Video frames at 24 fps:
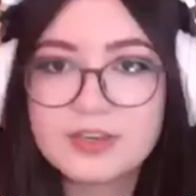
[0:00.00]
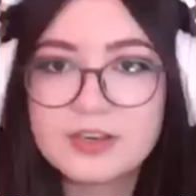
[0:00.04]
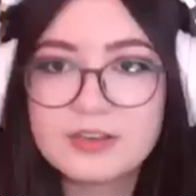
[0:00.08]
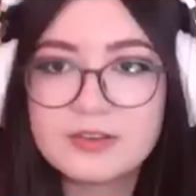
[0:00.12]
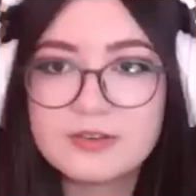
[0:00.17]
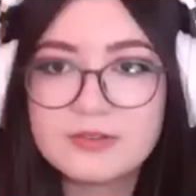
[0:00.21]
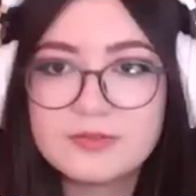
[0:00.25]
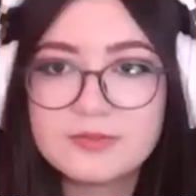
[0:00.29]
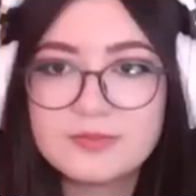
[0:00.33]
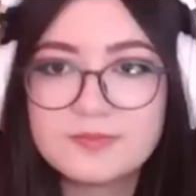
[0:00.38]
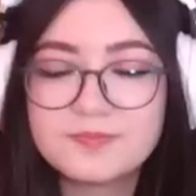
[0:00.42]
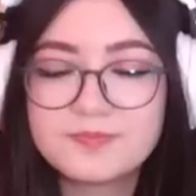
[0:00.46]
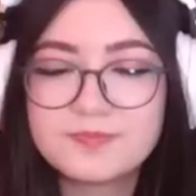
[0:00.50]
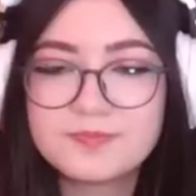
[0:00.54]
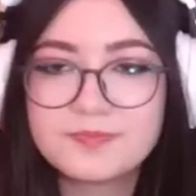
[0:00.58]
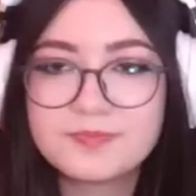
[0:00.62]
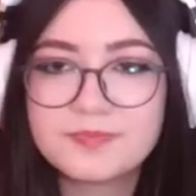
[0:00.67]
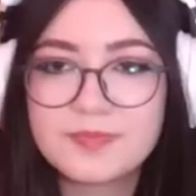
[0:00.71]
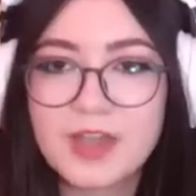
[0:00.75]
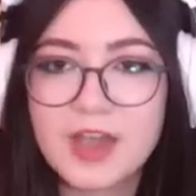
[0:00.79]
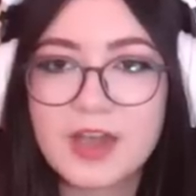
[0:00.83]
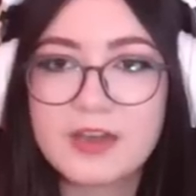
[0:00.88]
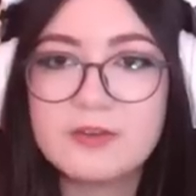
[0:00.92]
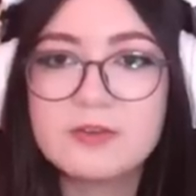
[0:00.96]
You know?
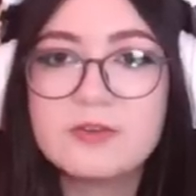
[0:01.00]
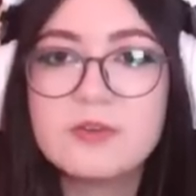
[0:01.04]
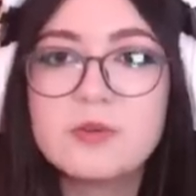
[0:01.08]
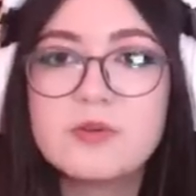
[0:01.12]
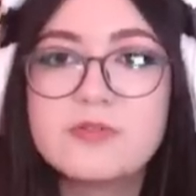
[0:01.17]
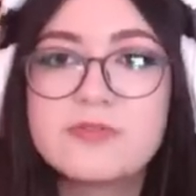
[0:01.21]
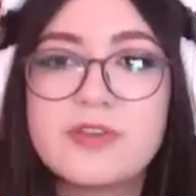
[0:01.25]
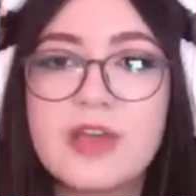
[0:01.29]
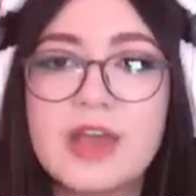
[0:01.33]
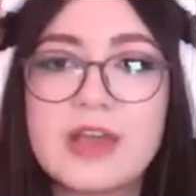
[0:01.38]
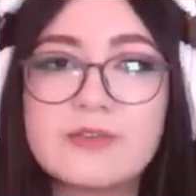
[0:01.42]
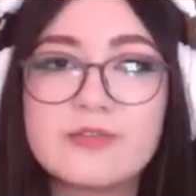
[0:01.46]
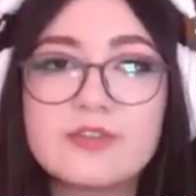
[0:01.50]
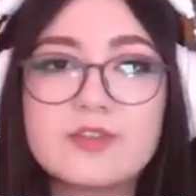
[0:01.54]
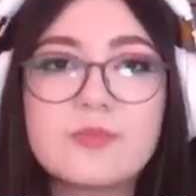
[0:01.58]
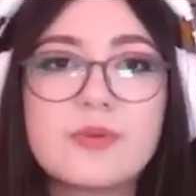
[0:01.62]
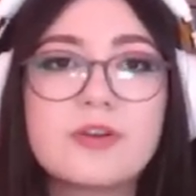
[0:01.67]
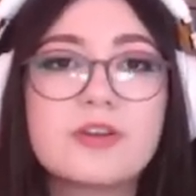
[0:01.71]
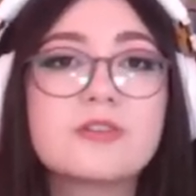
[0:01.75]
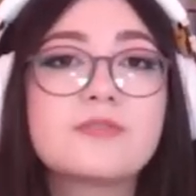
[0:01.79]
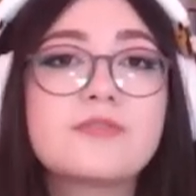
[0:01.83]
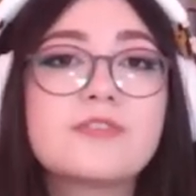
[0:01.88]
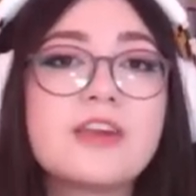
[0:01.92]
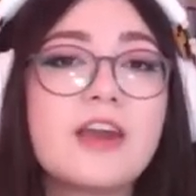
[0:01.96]
I don't know if
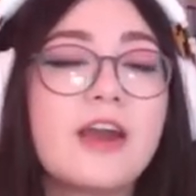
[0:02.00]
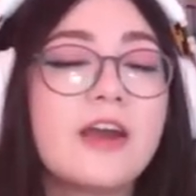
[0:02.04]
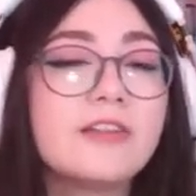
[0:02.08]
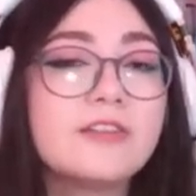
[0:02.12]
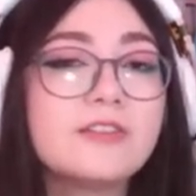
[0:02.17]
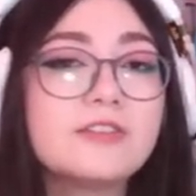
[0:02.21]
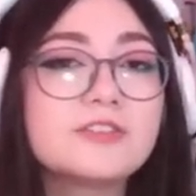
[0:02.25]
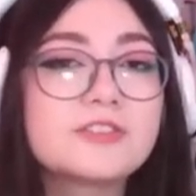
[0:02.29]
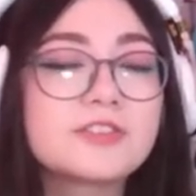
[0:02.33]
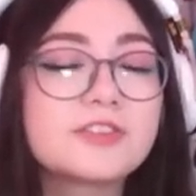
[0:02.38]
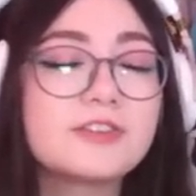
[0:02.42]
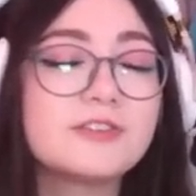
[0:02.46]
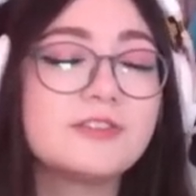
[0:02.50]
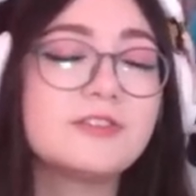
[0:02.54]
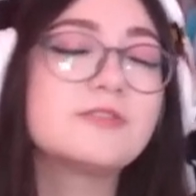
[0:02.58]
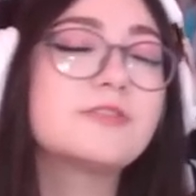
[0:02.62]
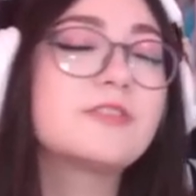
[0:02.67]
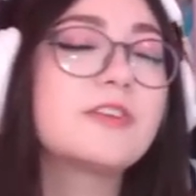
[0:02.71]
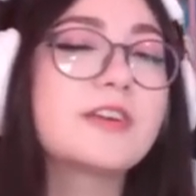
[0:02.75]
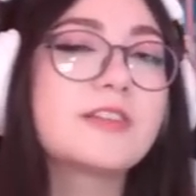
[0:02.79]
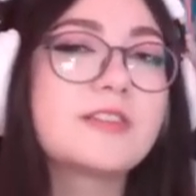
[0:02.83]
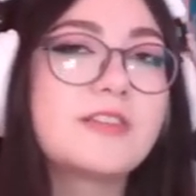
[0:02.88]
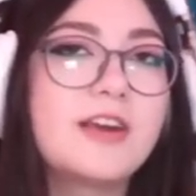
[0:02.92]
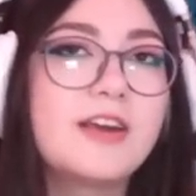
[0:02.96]
every part of the island is going to
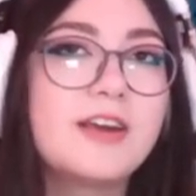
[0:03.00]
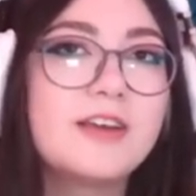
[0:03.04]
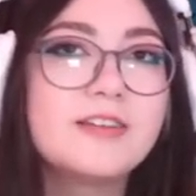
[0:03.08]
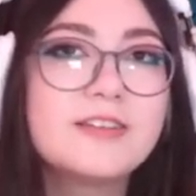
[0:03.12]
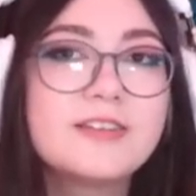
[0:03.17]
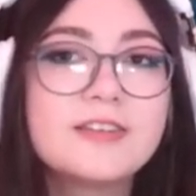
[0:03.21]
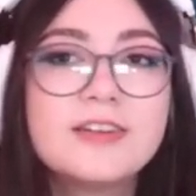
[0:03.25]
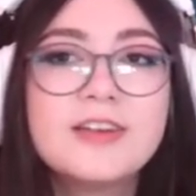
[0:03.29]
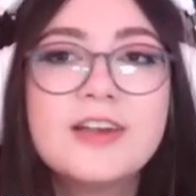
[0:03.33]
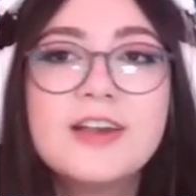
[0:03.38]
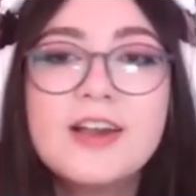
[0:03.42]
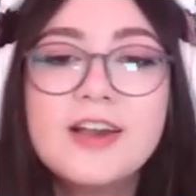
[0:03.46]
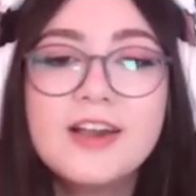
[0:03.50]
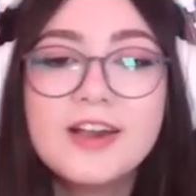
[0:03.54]
look like that.